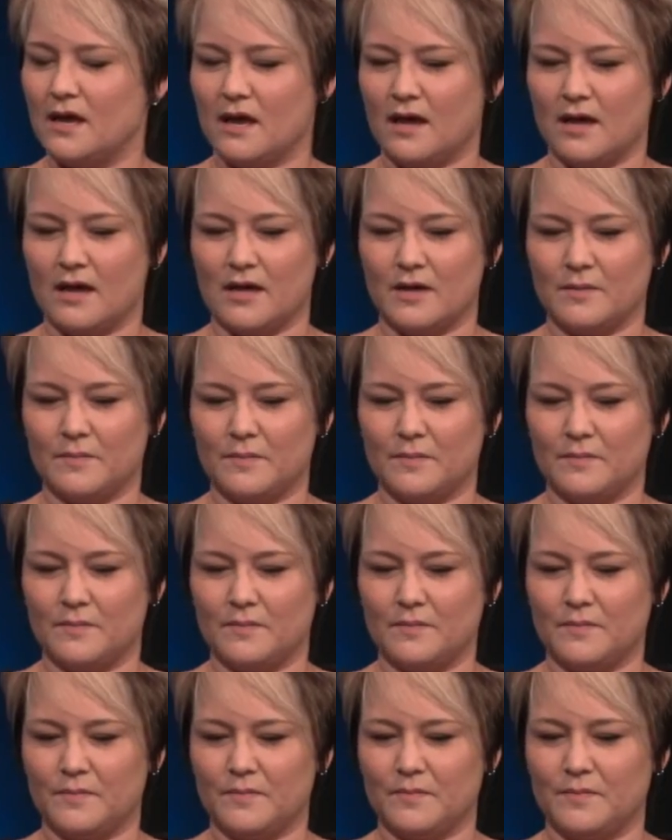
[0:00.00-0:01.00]

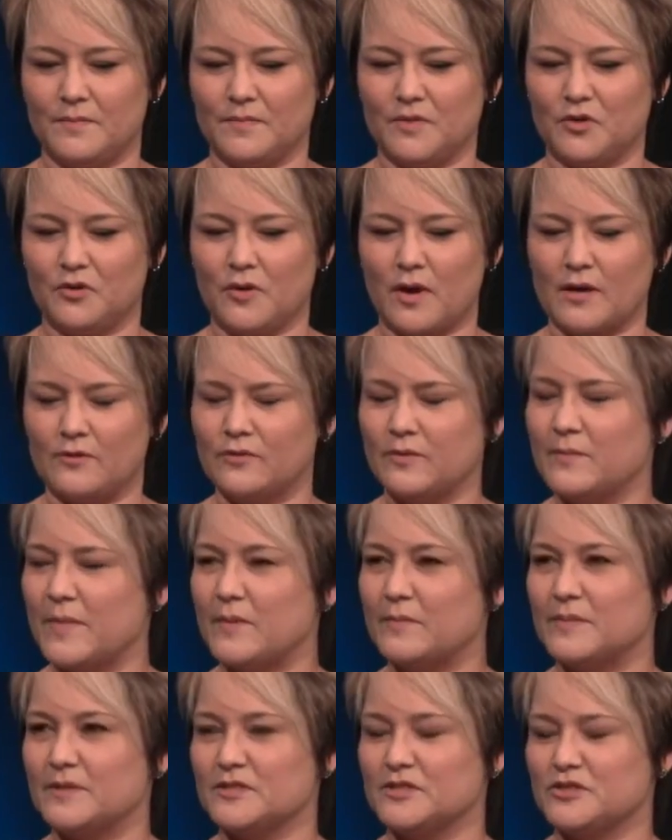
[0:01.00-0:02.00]
You know, I
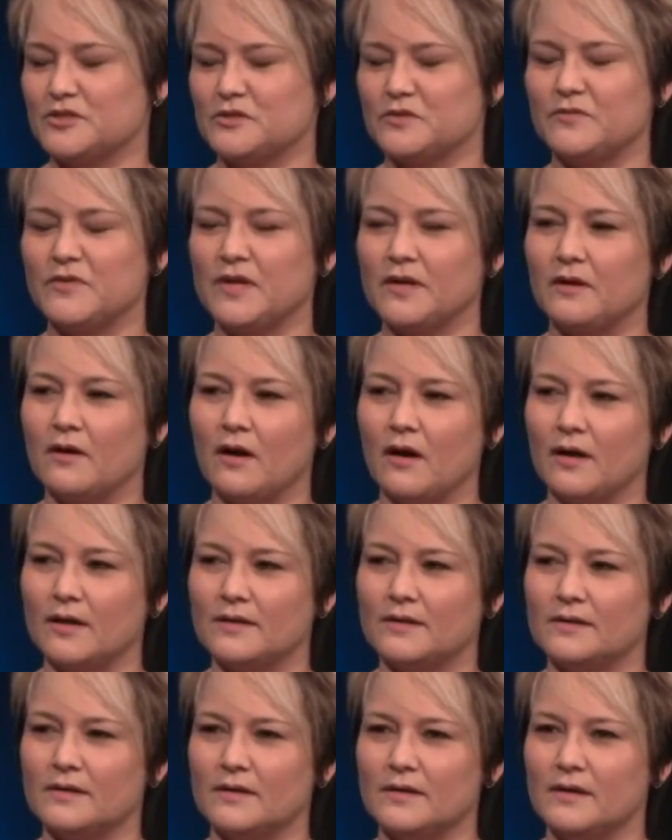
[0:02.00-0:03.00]
remember serving
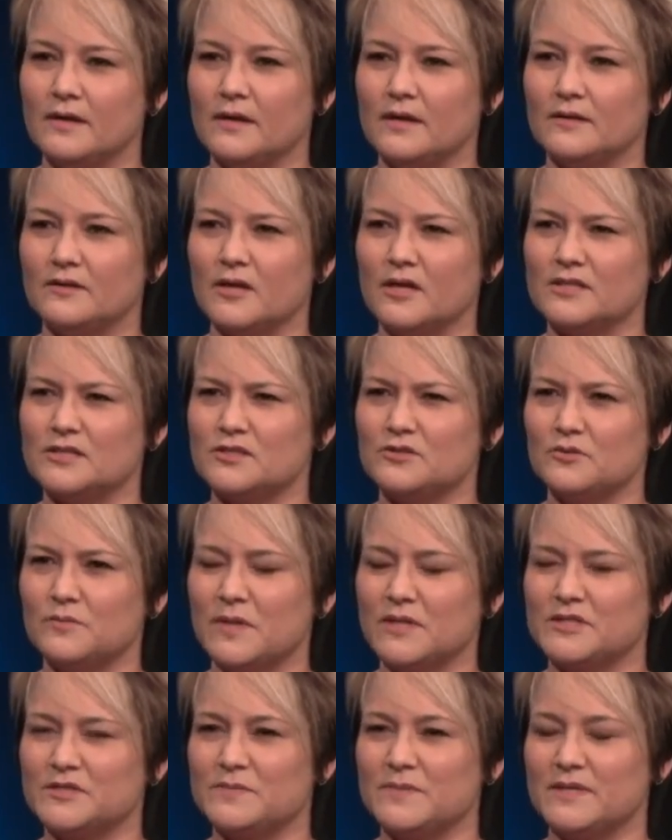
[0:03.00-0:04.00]
God, not so
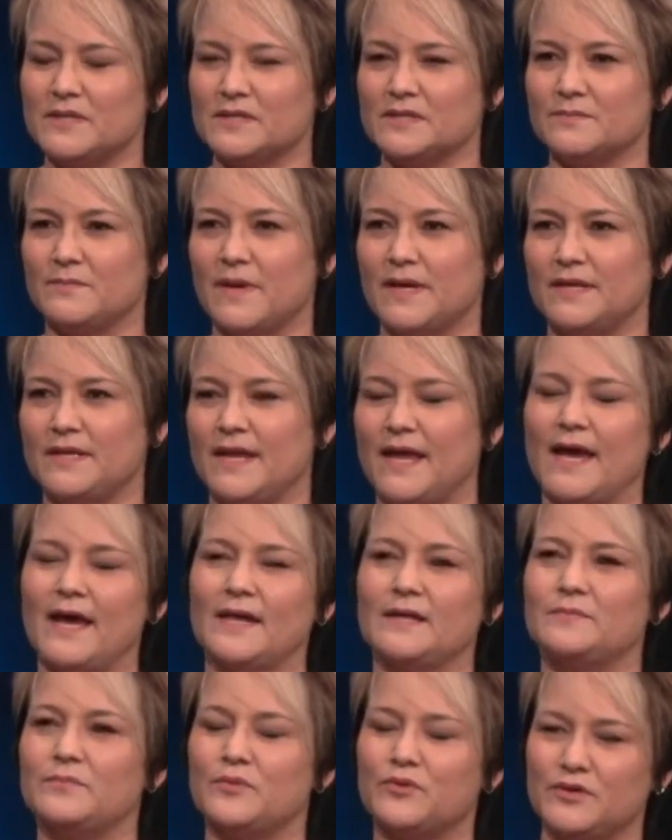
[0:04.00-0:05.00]
much because my
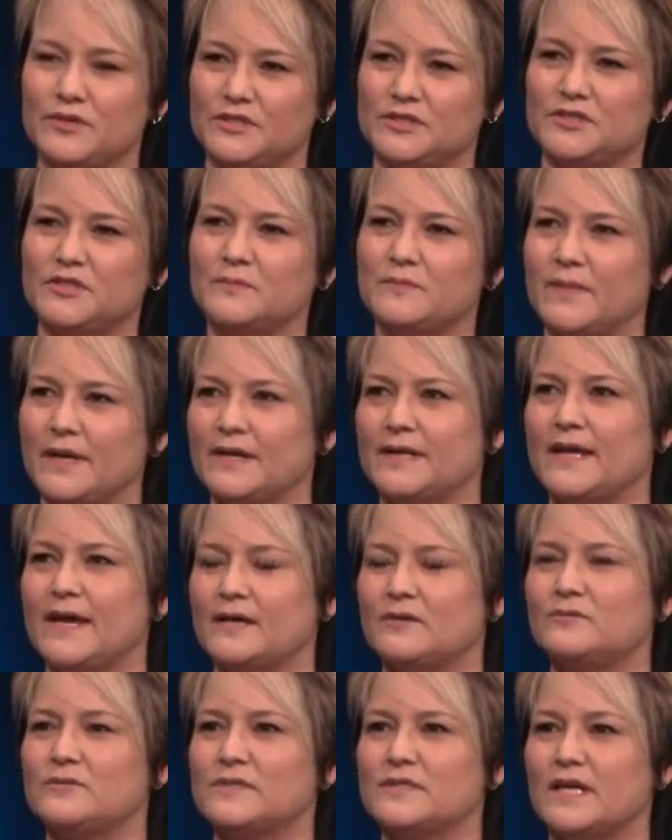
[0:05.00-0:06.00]
dad preached it. My
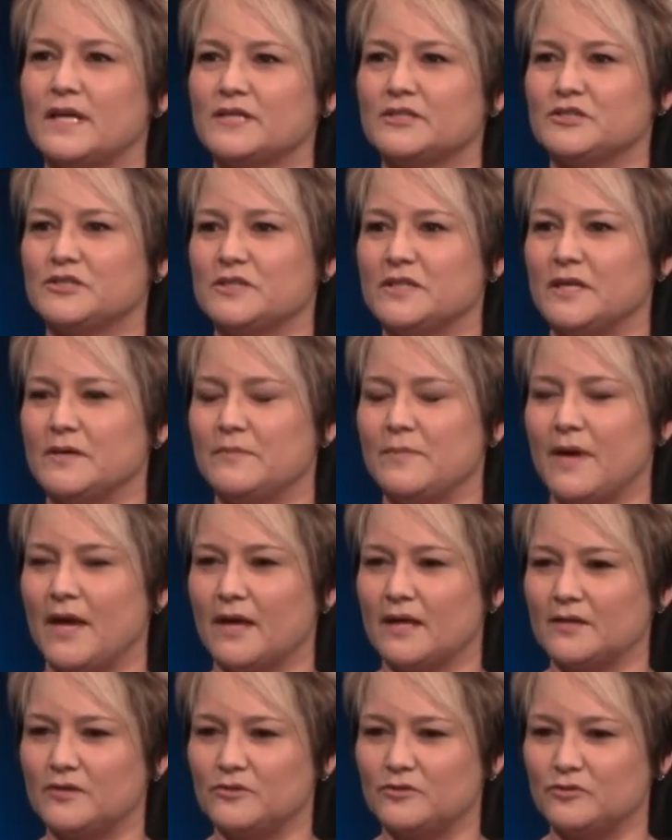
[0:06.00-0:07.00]
dad was actually a
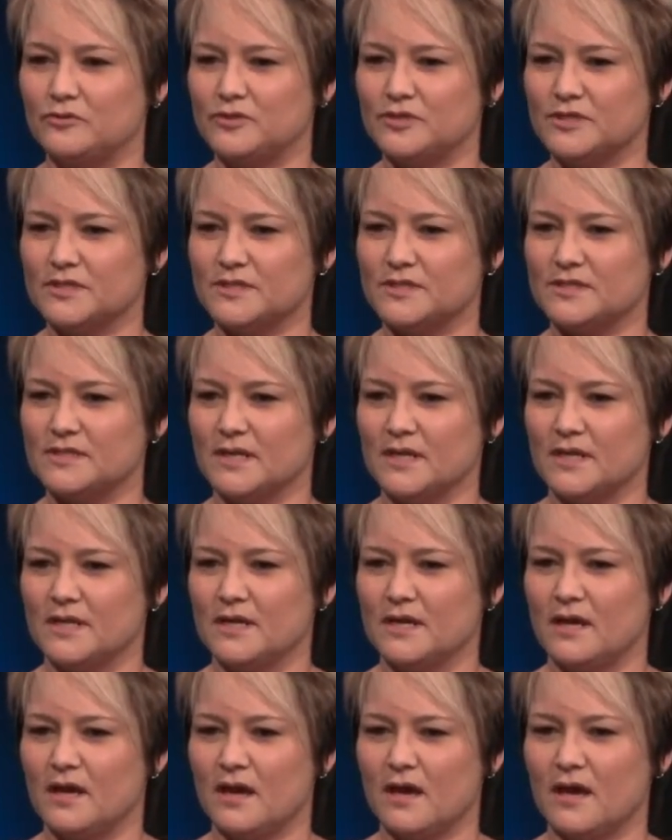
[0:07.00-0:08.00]
man who just
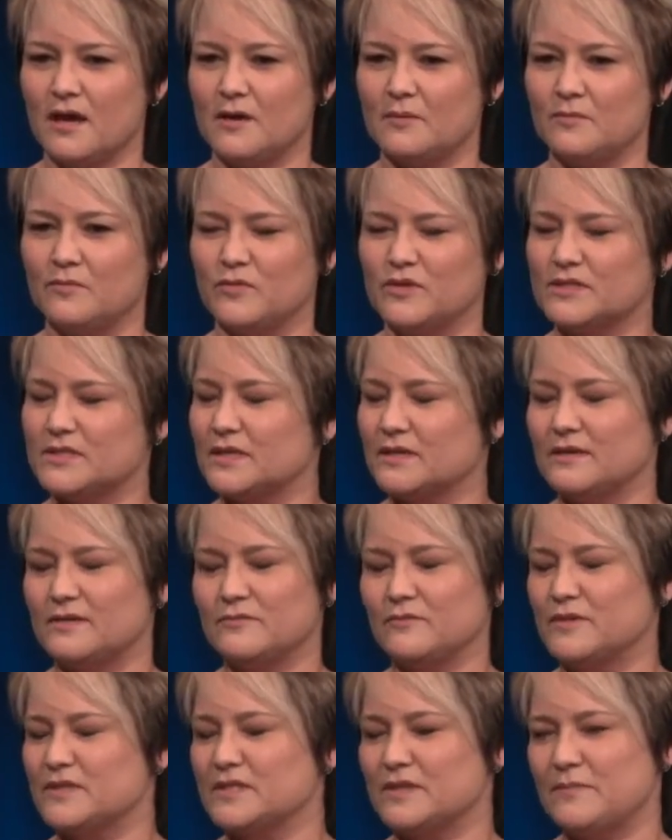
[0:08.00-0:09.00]

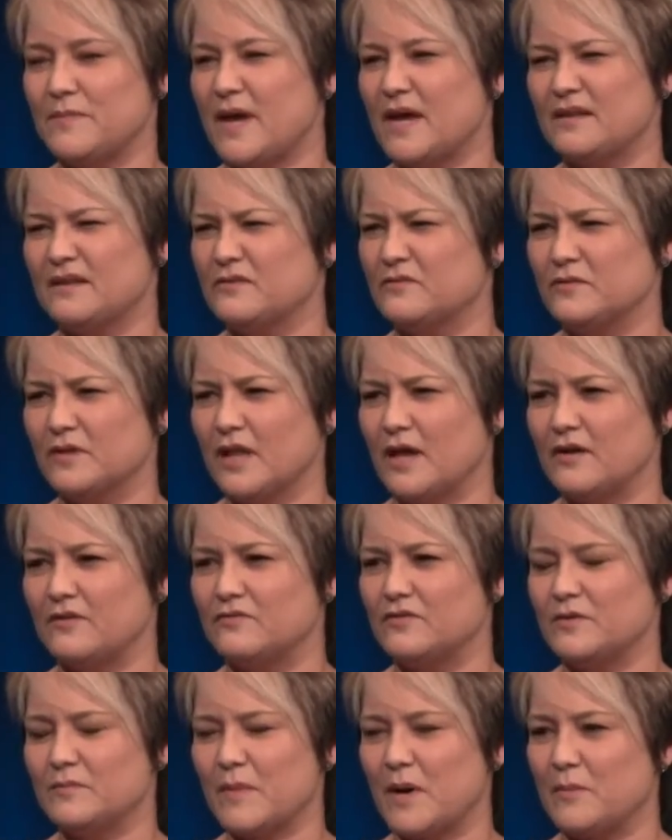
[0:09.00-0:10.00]
was a man of
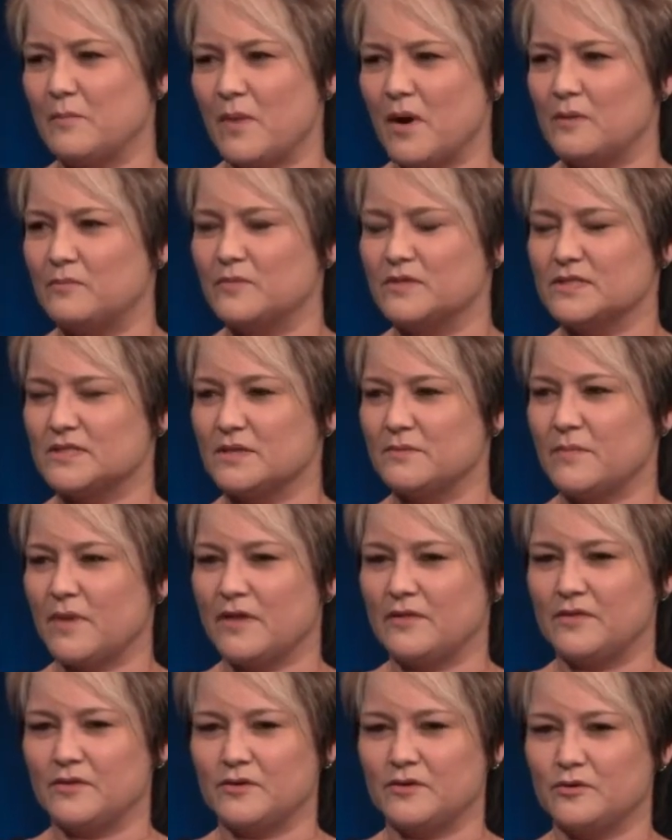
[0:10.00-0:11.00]
love, and my mom was a
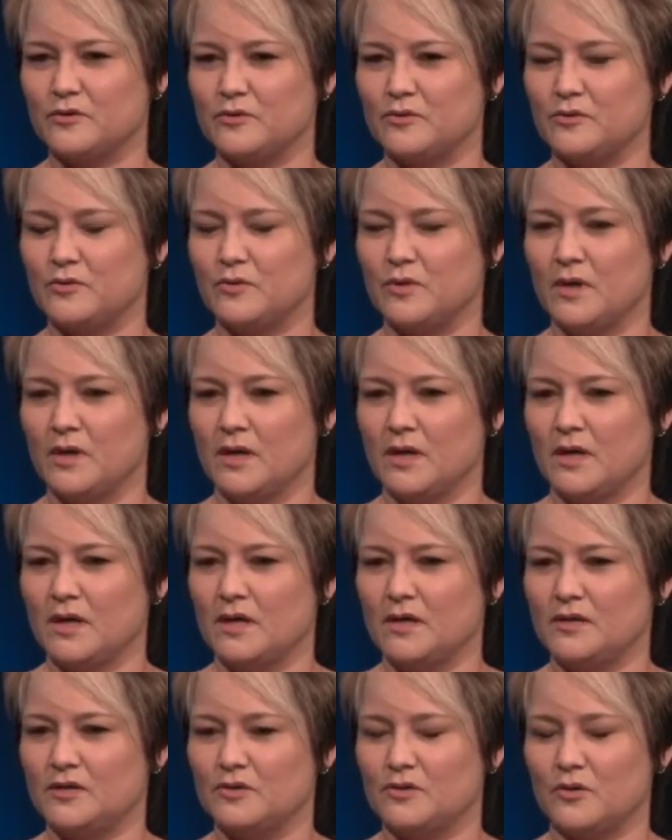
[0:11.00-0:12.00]
mother who,
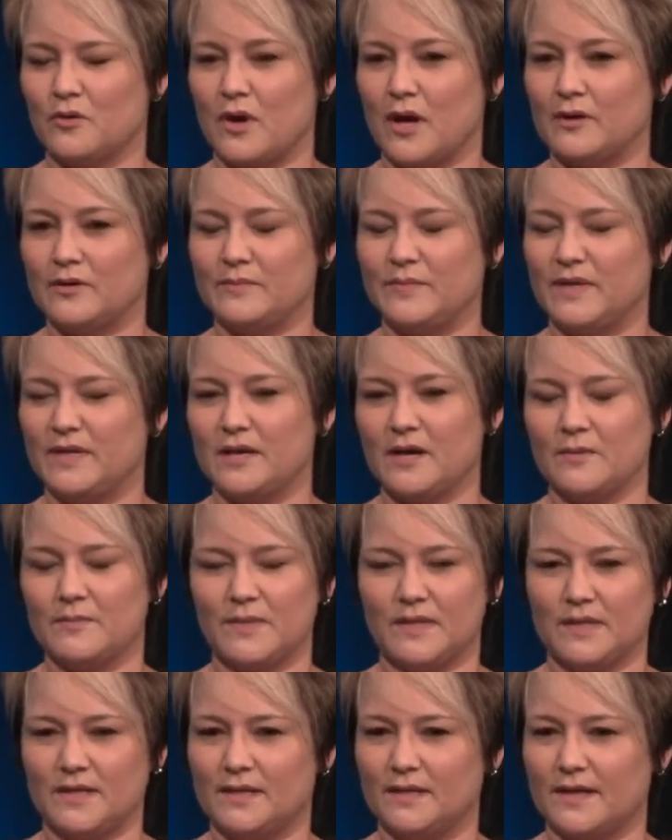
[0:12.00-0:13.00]
you know, I would be
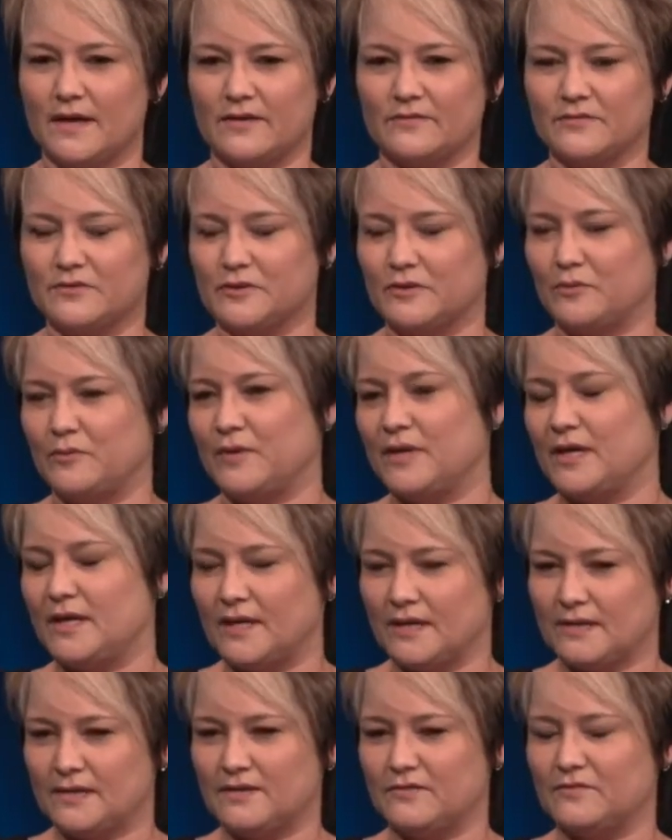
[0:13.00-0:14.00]
coming in after a
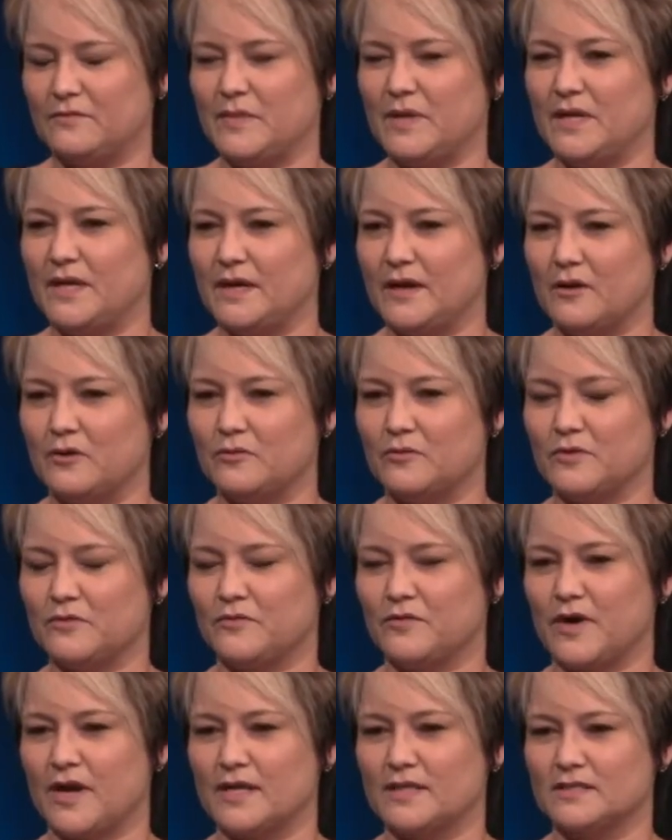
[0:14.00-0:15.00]
weekend of being out with
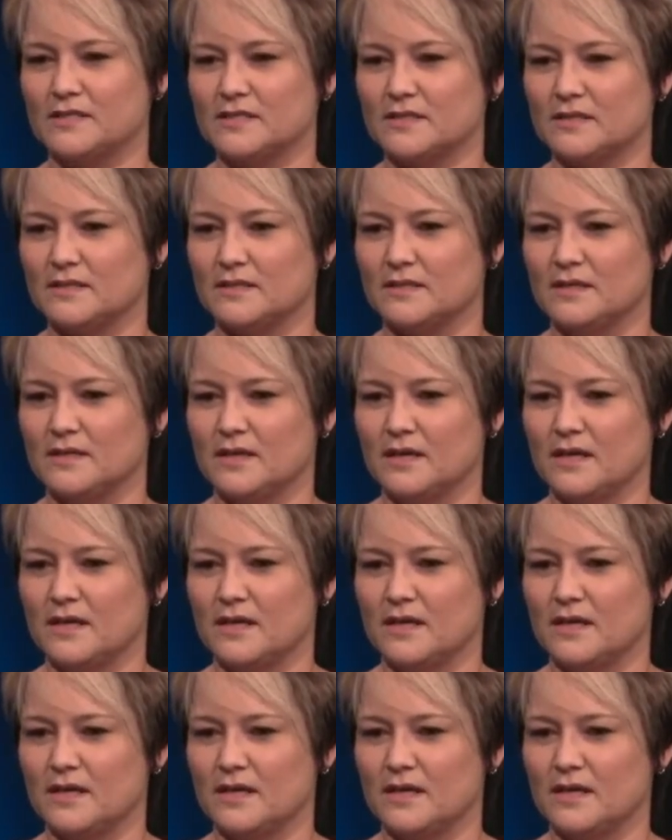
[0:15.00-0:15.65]
friends, and